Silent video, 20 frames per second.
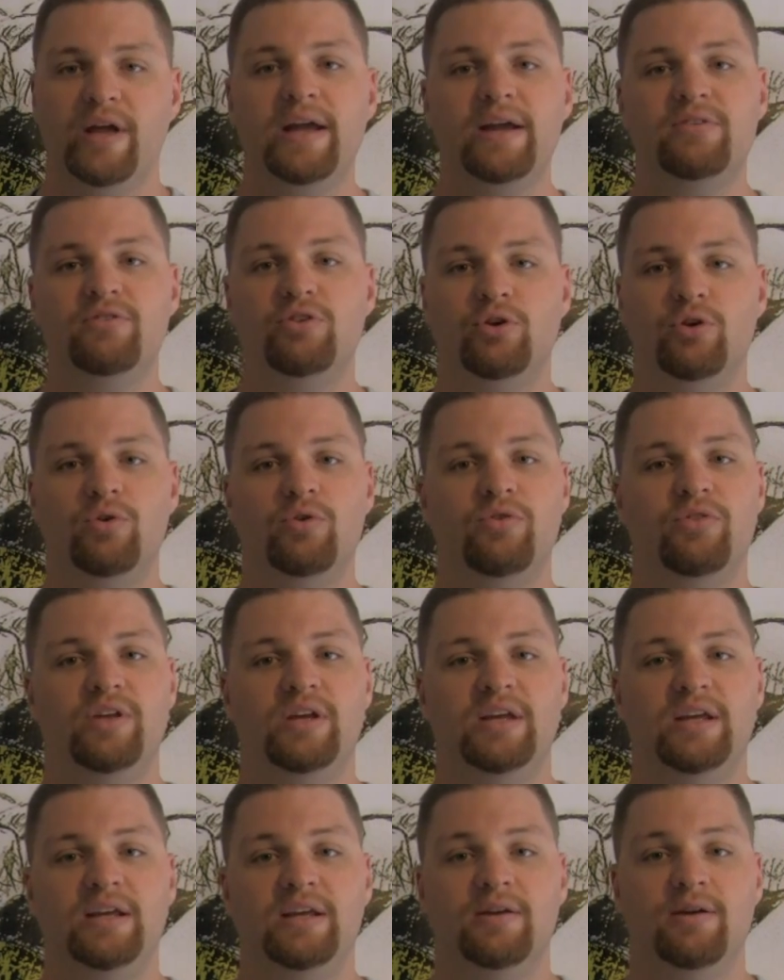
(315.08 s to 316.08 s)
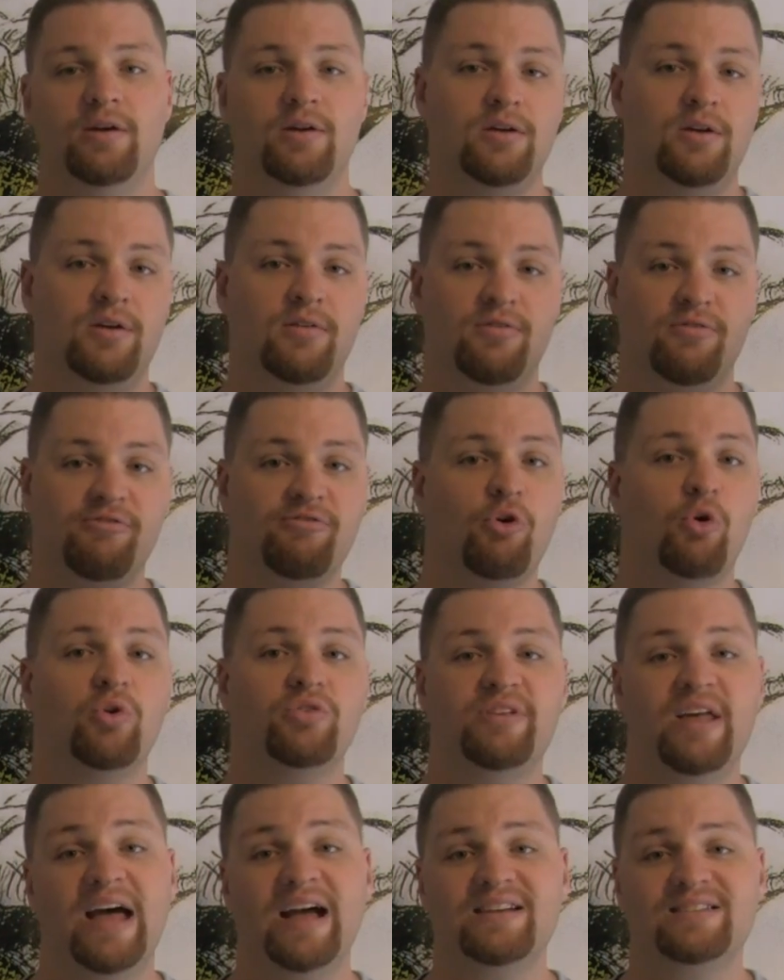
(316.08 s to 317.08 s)
link to the
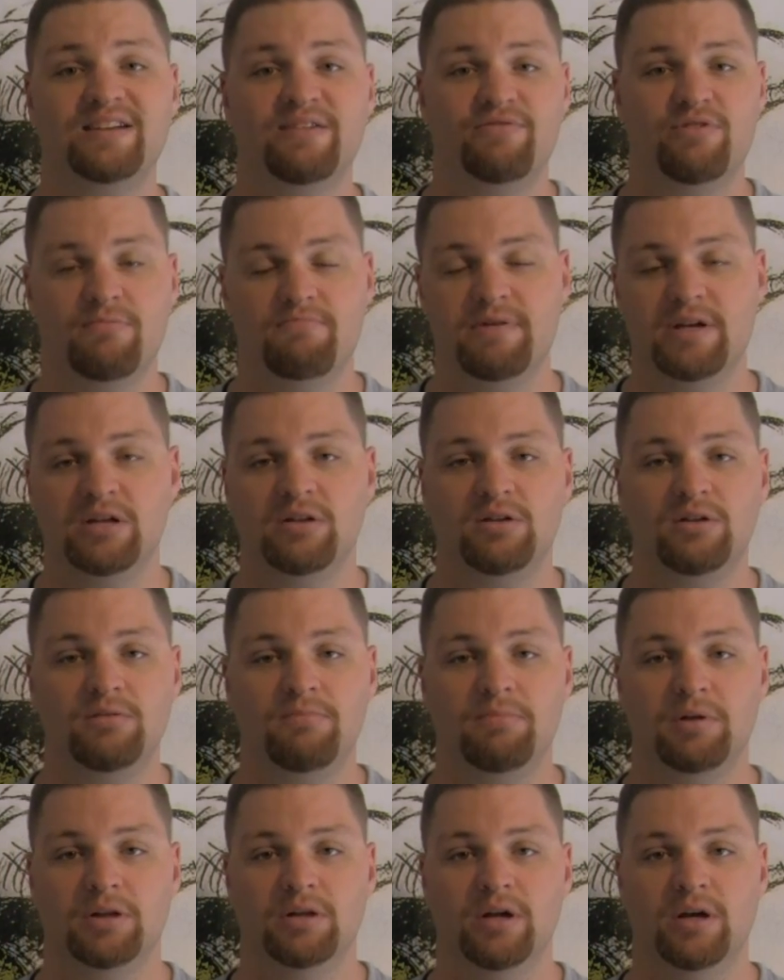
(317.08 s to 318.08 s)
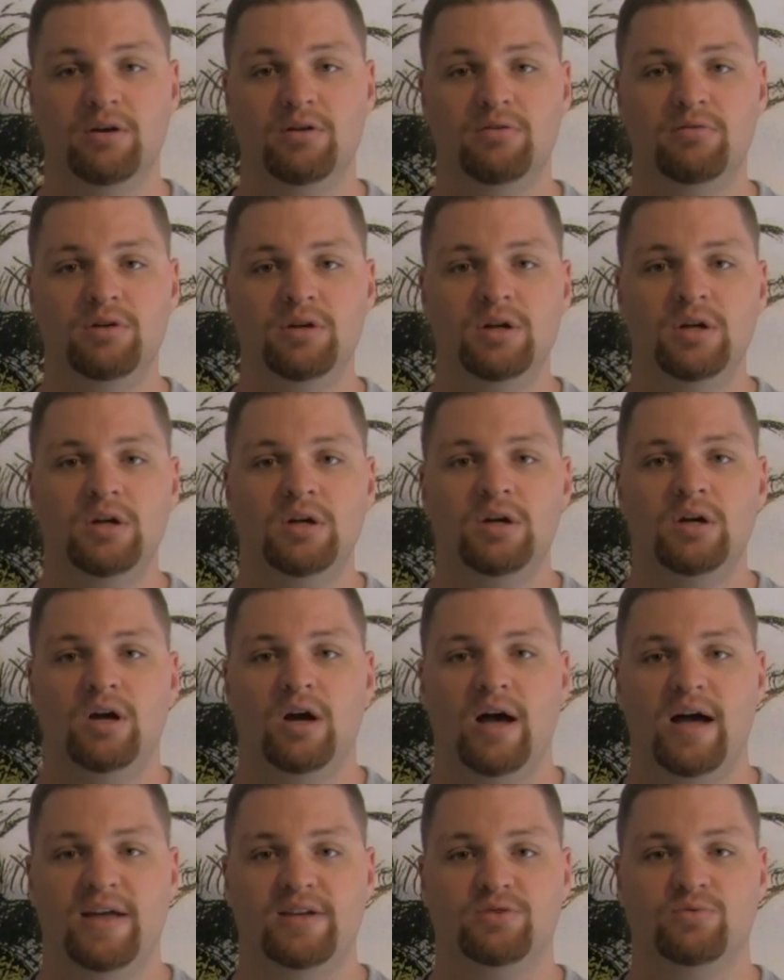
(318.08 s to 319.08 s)
full text of the bill below,
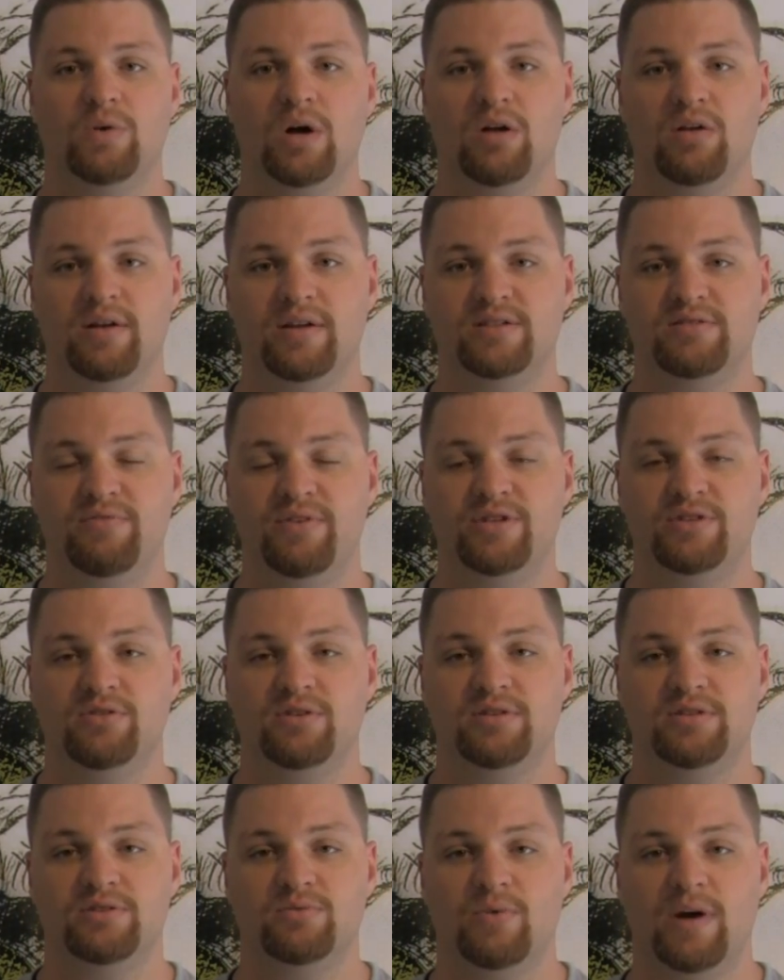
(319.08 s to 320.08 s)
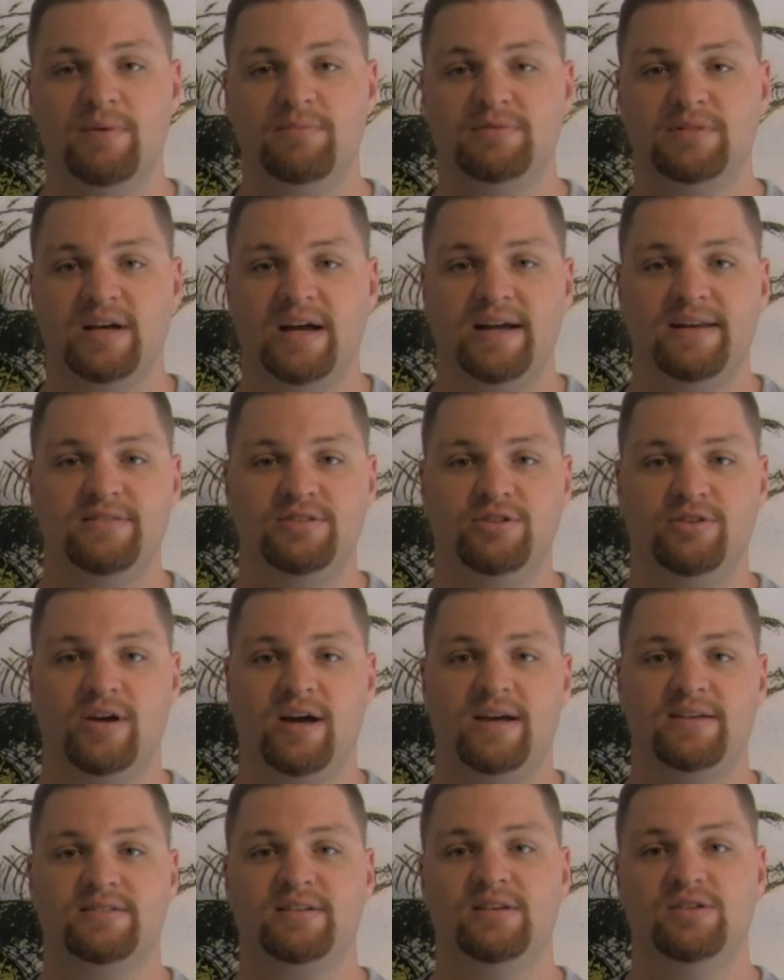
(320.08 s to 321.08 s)
as well as Vigilance website, so you
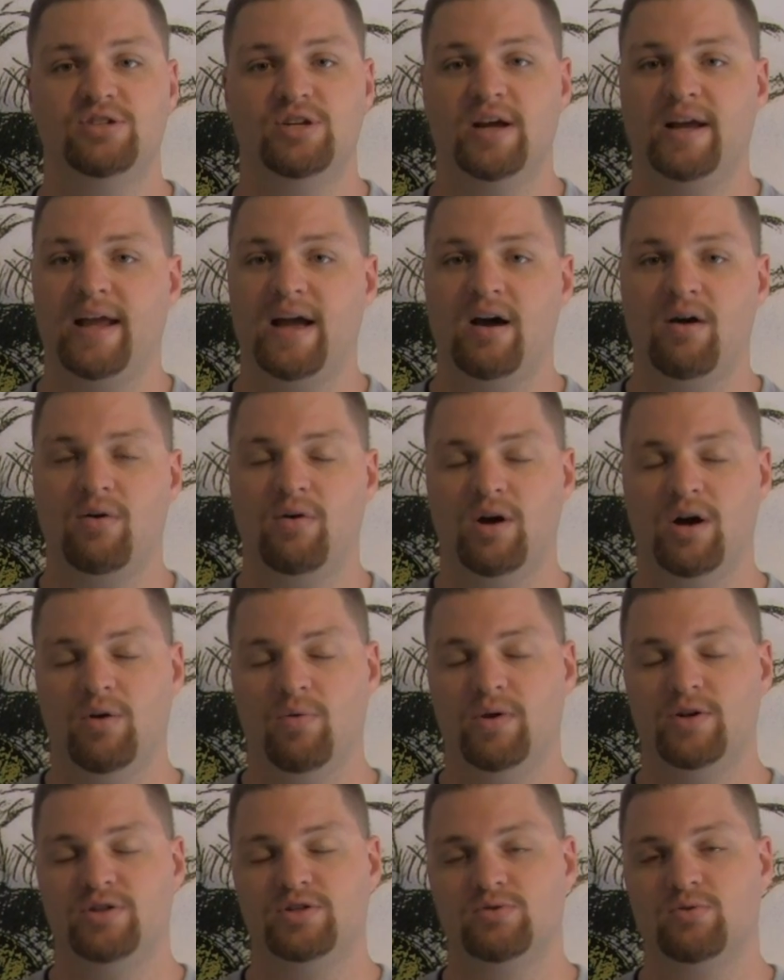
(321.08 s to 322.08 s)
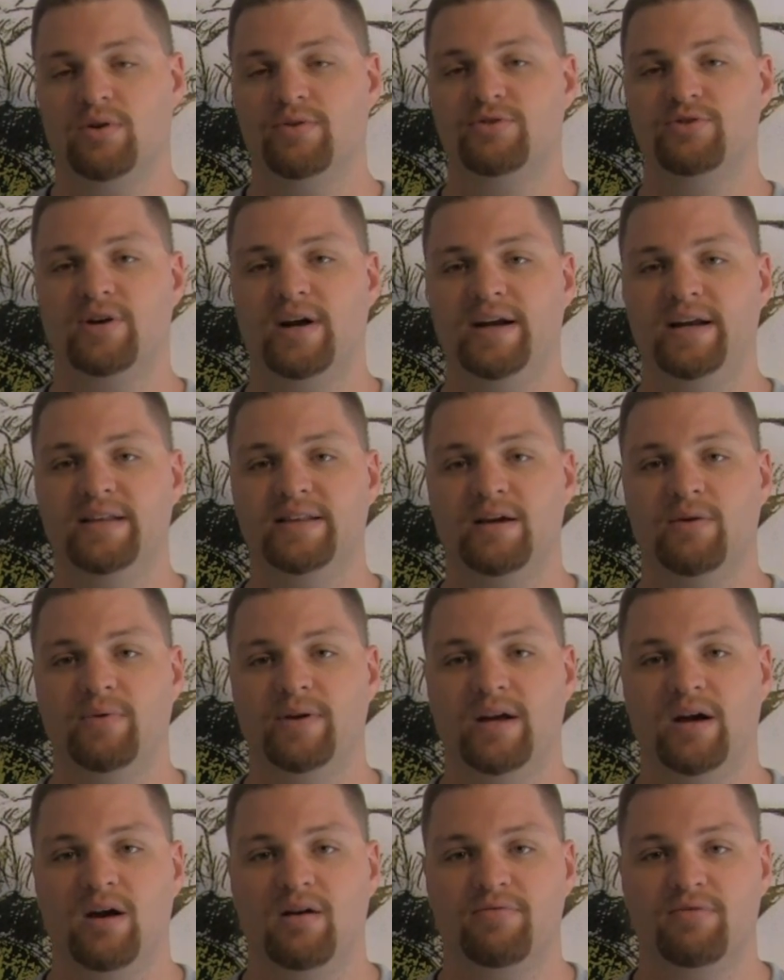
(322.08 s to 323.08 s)
guys can check out what sort of training that
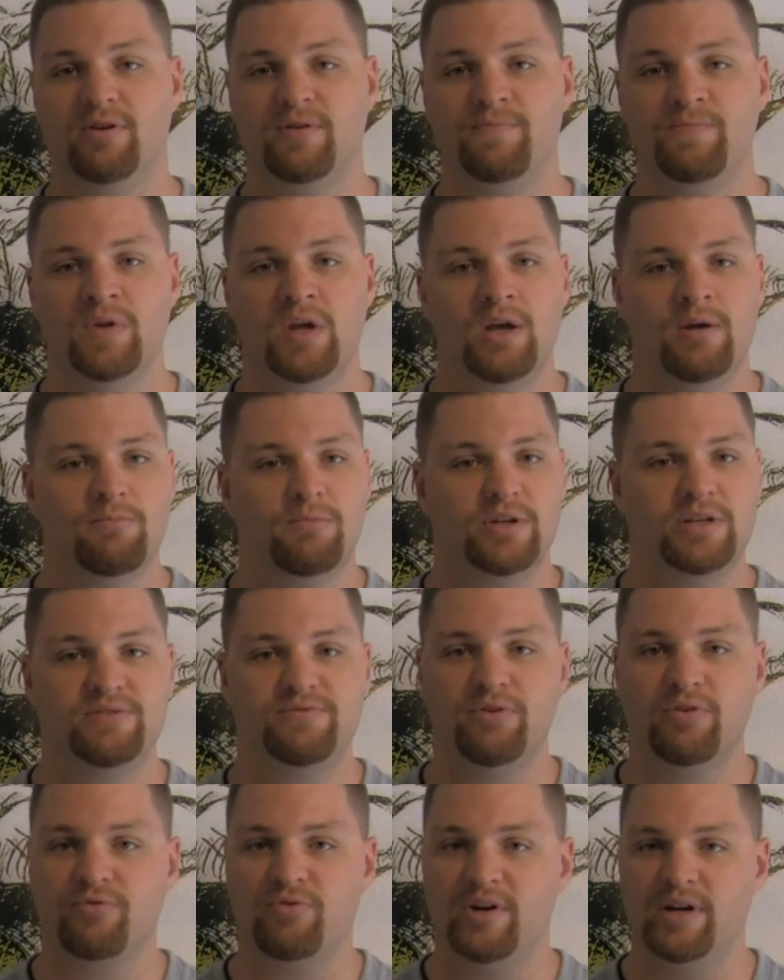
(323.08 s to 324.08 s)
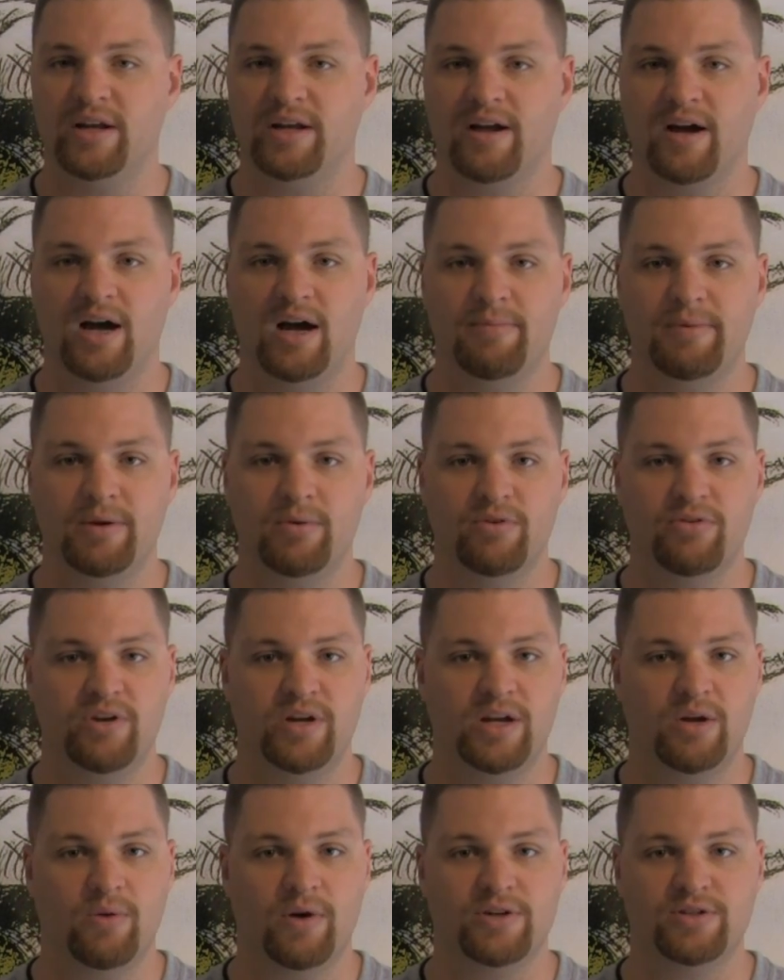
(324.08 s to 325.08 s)
we offer. Please feel free to comment with
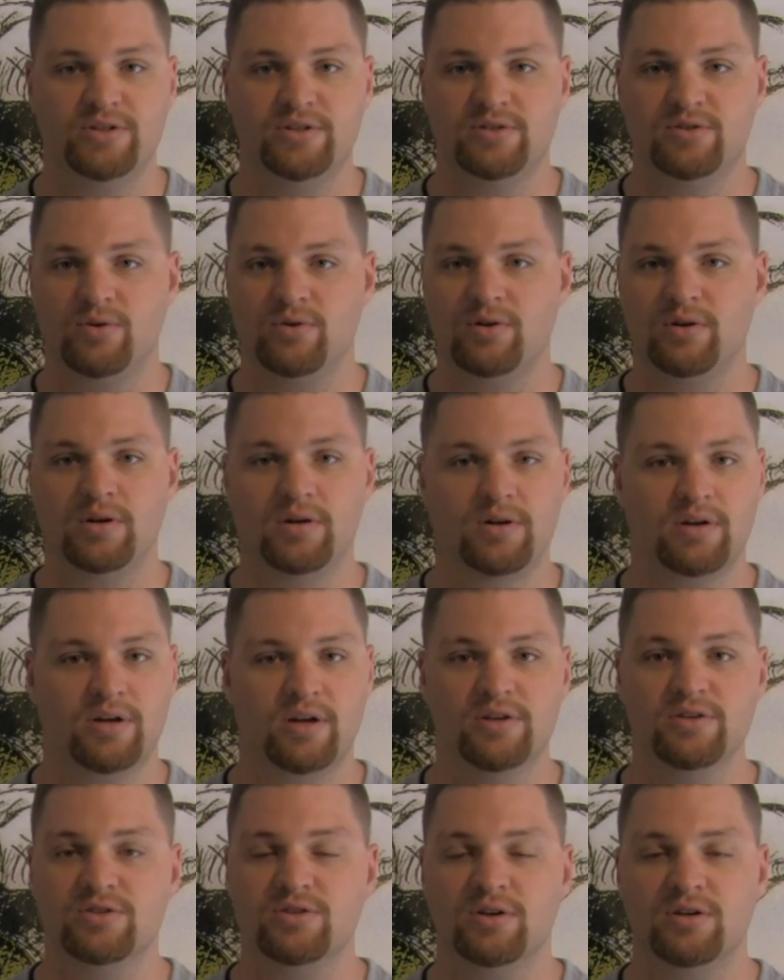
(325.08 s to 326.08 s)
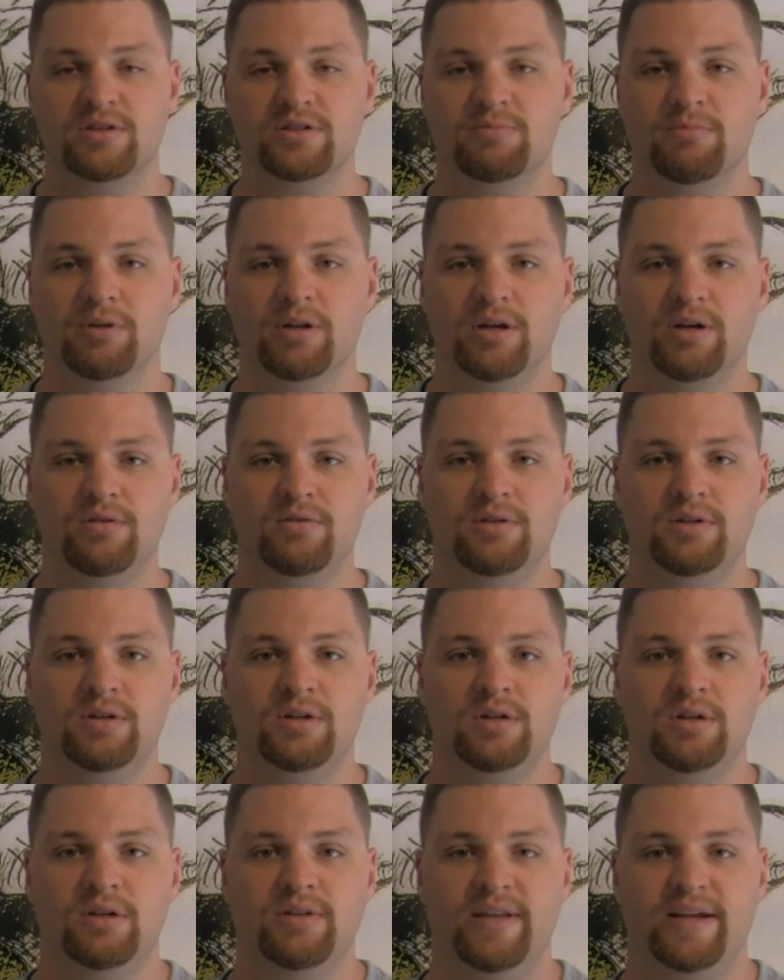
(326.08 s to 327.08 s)
any questions or concerns below.
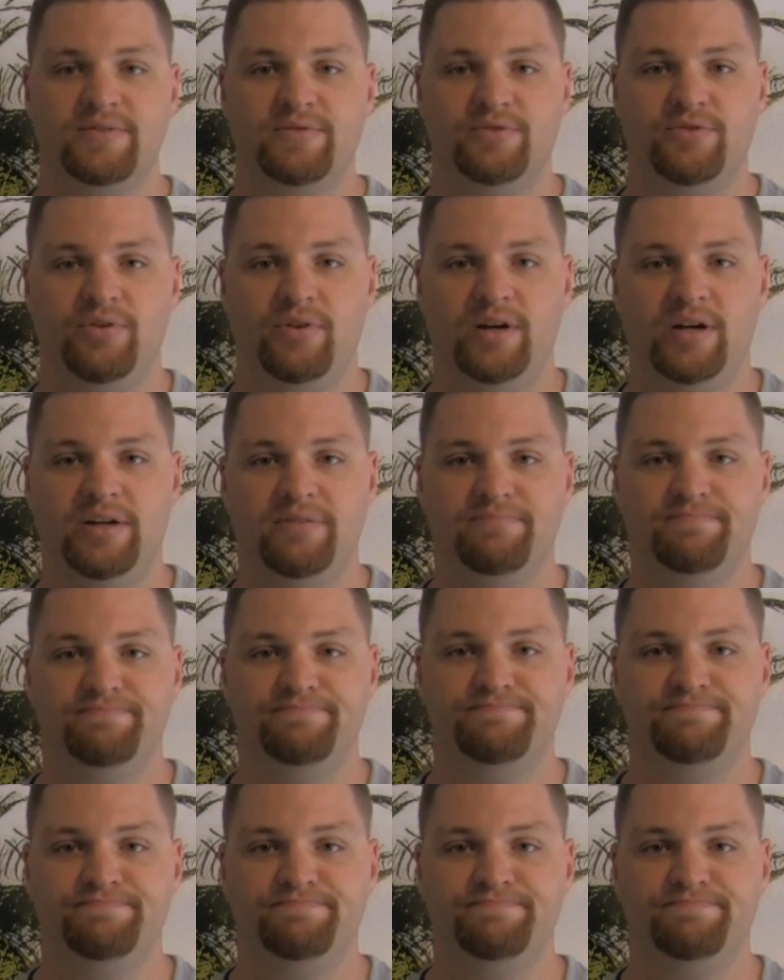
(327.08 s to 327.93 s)
Thanks for tuning in.